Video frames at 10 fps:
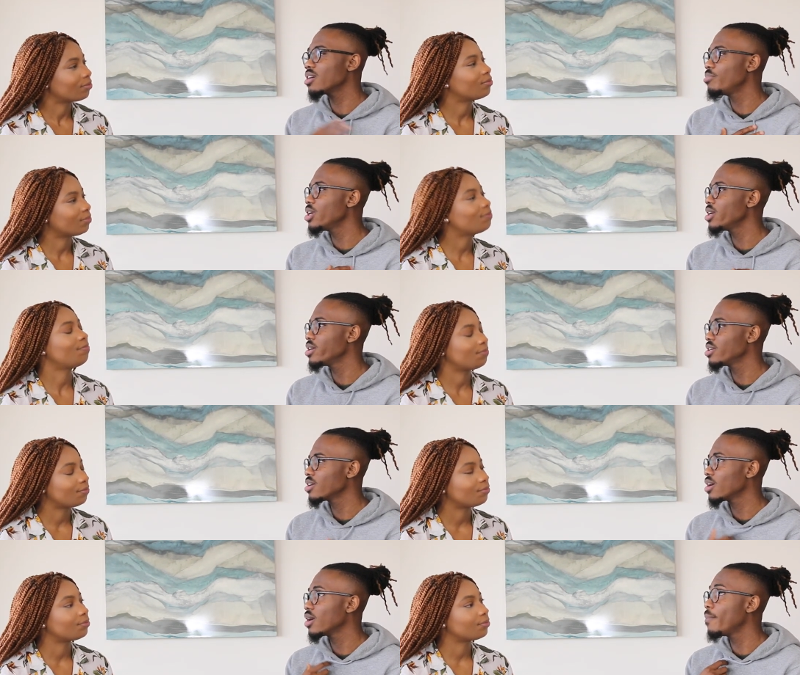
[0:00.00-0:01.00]
Speaker 1: and comparing.
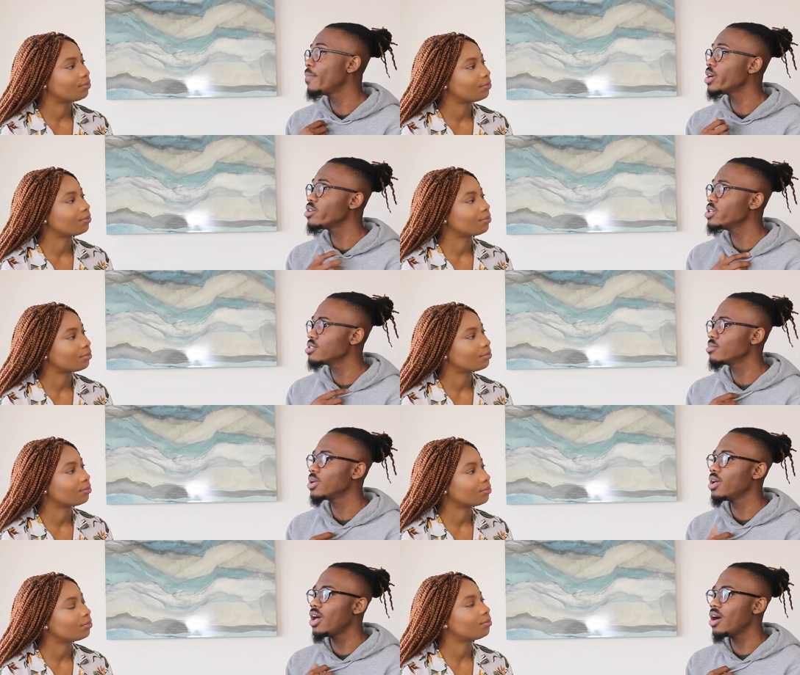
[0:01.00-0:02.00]
Mm-hmm. Comparison.
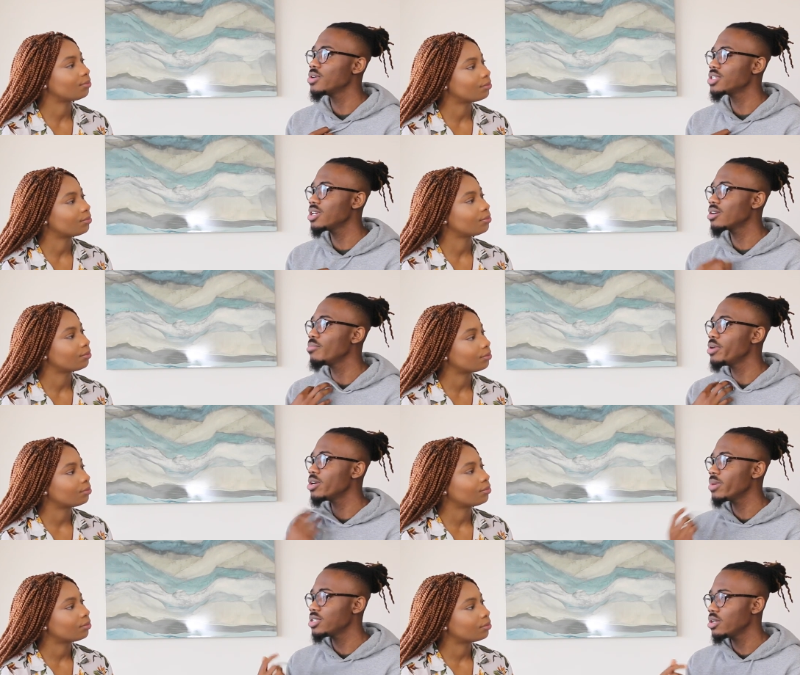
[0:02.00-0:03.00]
Mm-hmm. I always
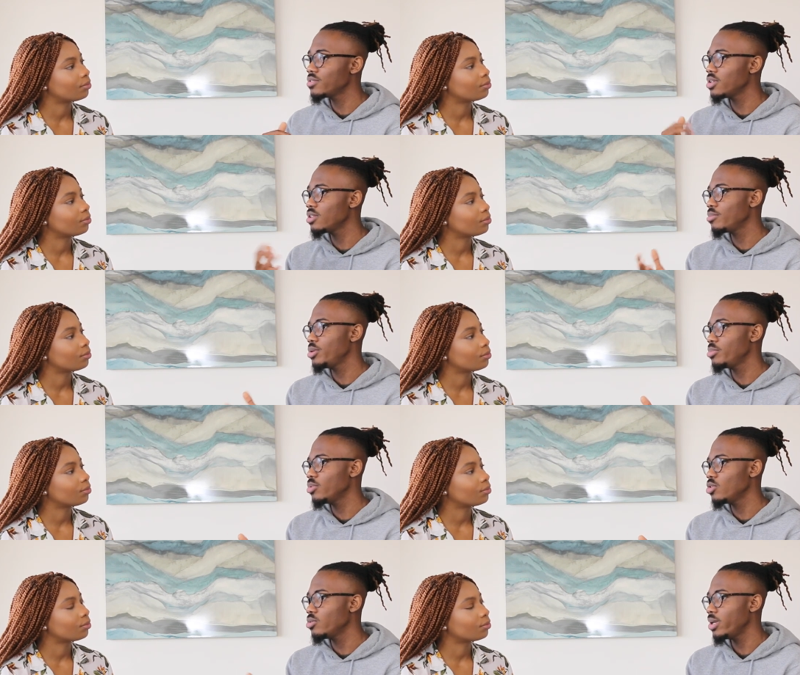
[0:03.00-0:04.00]
comparing myself to other
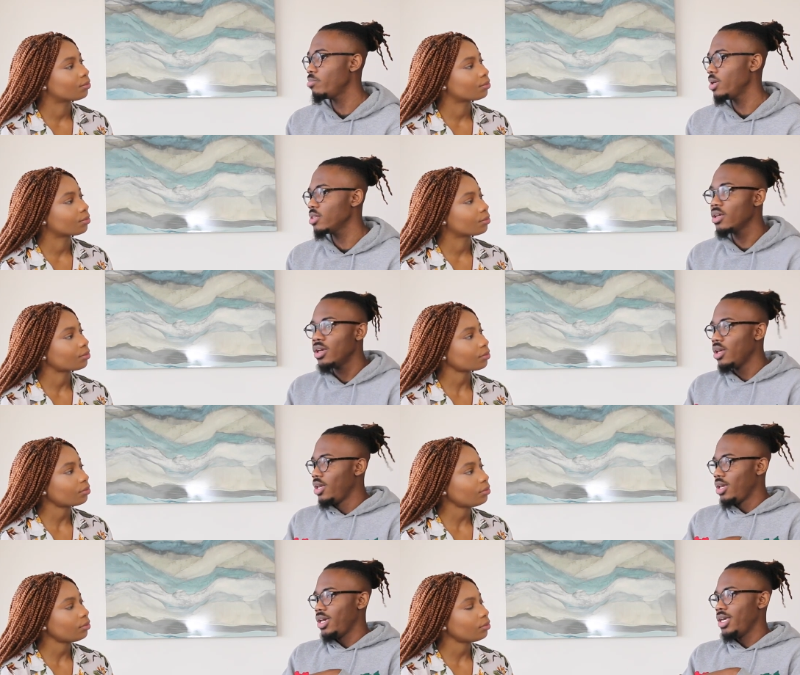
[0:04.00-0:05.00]
people who have been
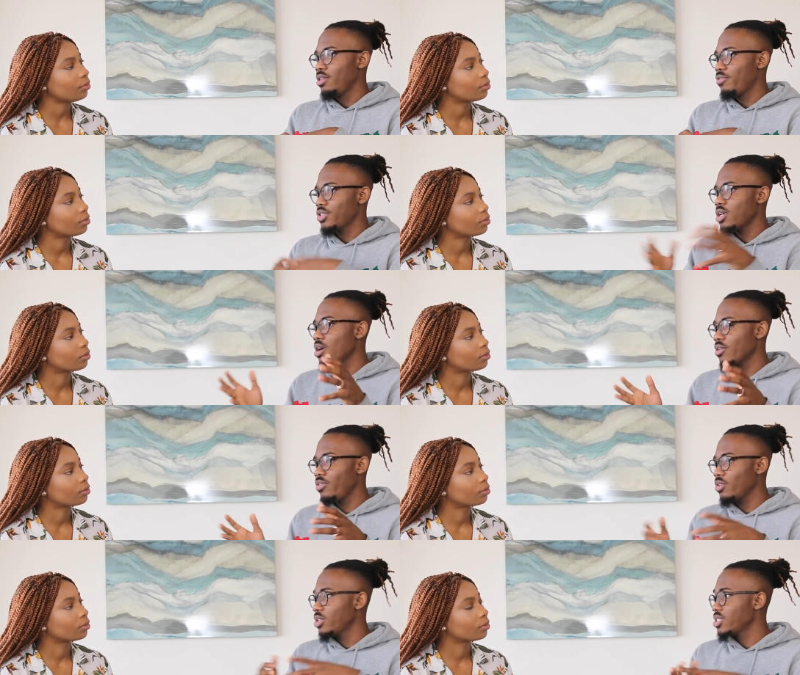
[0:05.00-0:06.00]
in the
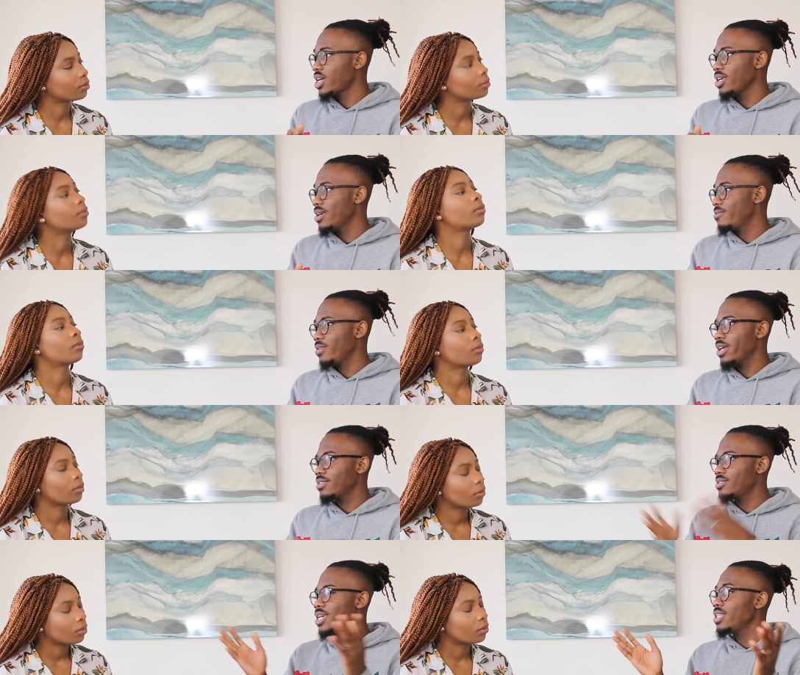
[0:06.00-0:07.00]
photography or design game for like
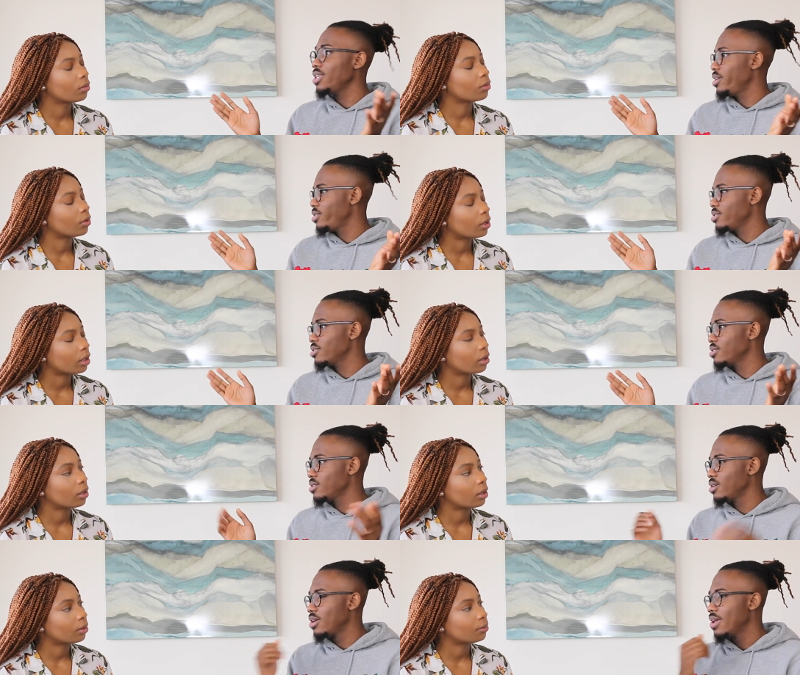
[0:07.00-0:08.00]
10 years.
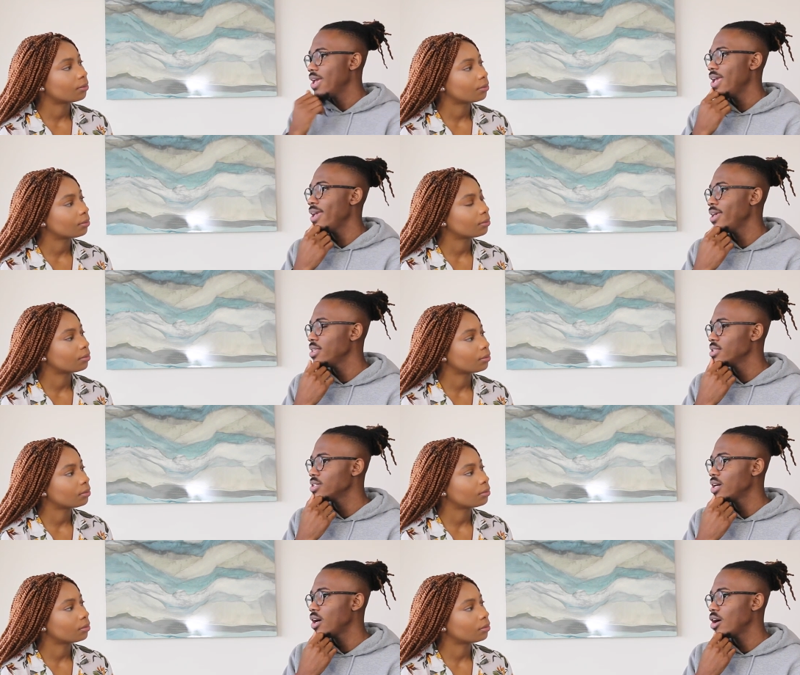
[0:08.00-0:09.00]
Mm-hmm. And
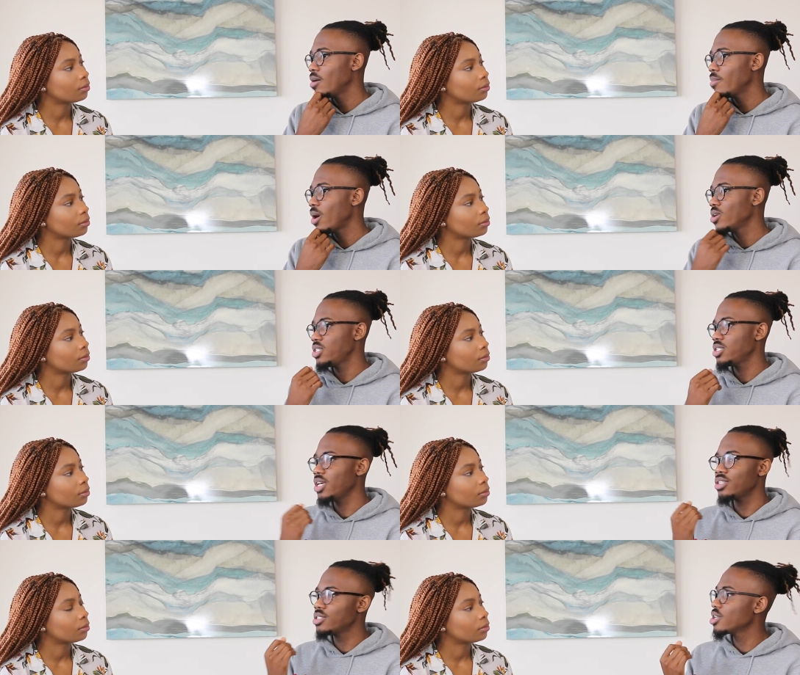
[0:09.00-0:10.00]
um, I would just
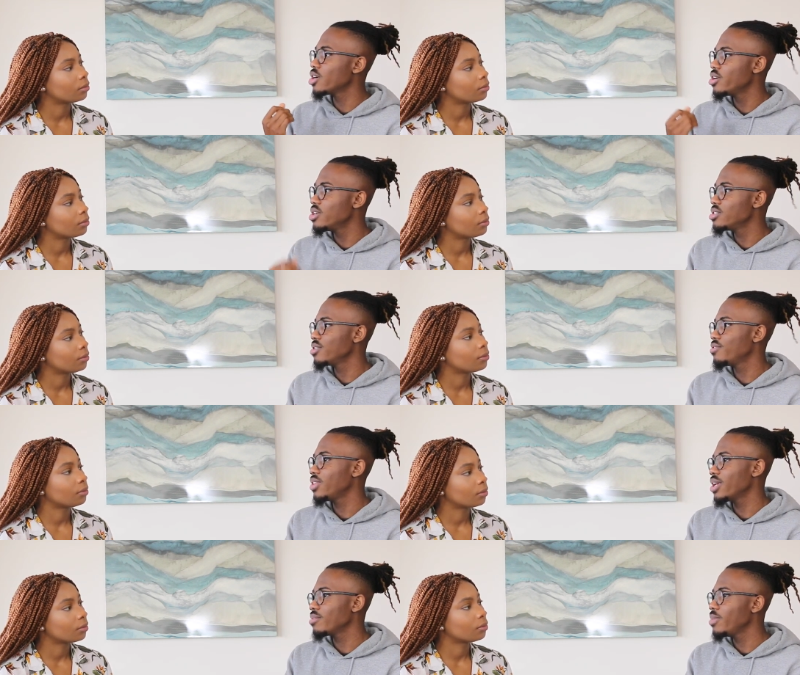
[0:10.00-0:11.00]
get discouraged and feel
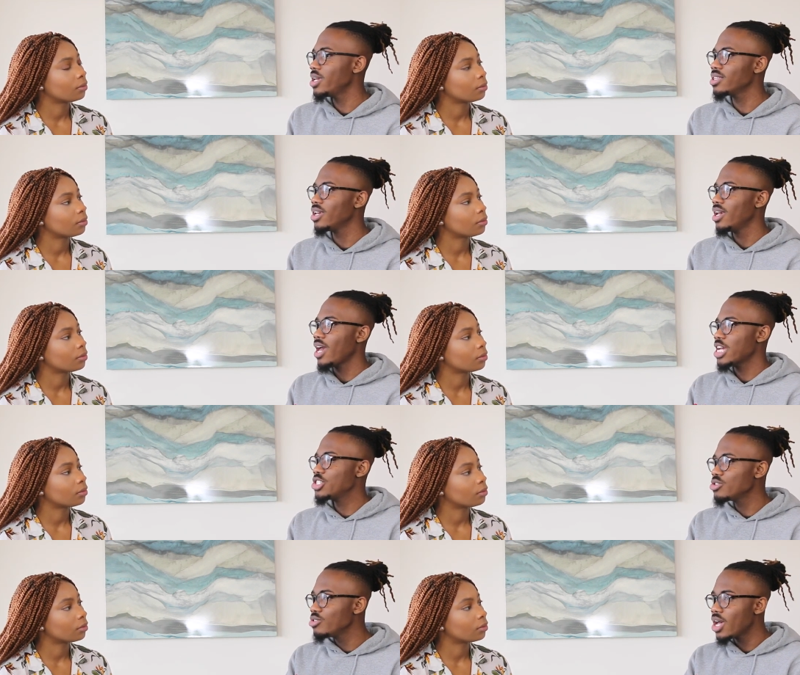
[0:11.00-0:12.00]
like, man, I
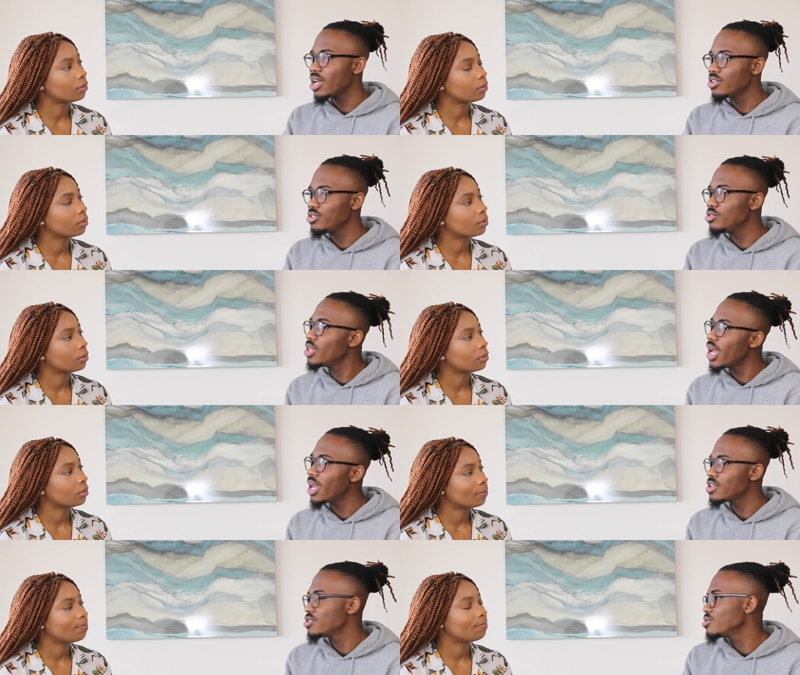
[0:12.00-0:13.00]
should know how to do
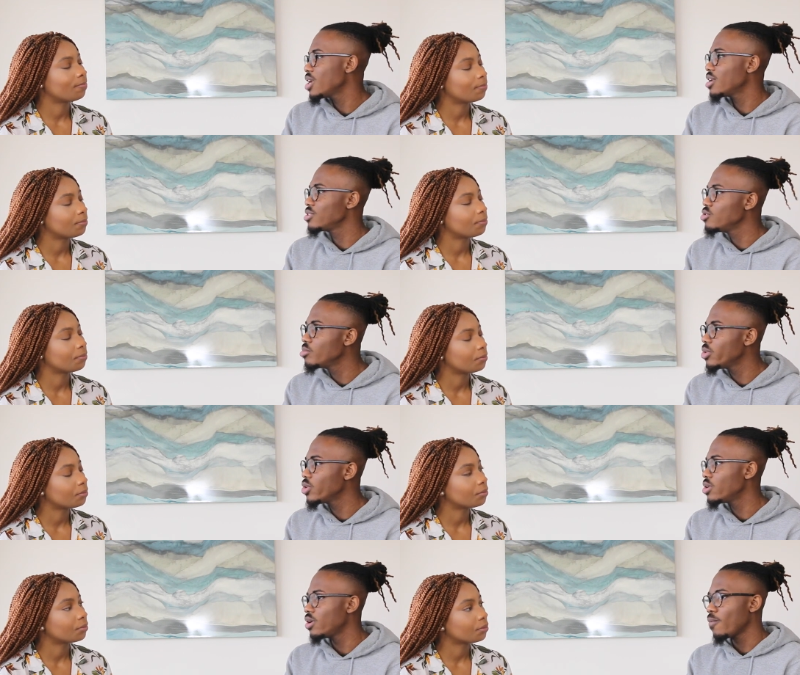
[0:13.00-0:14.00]
that. I should know how to do
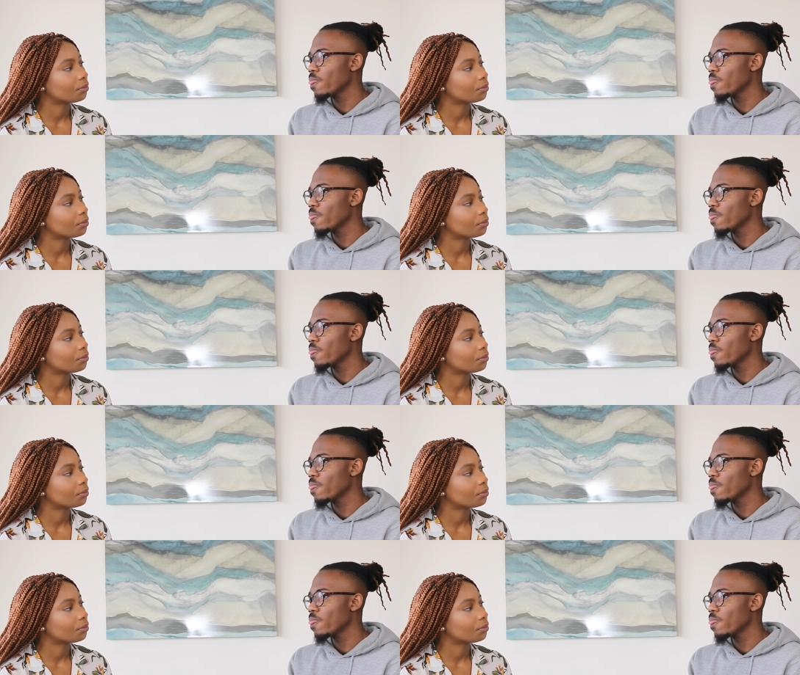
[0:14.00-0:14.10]
more.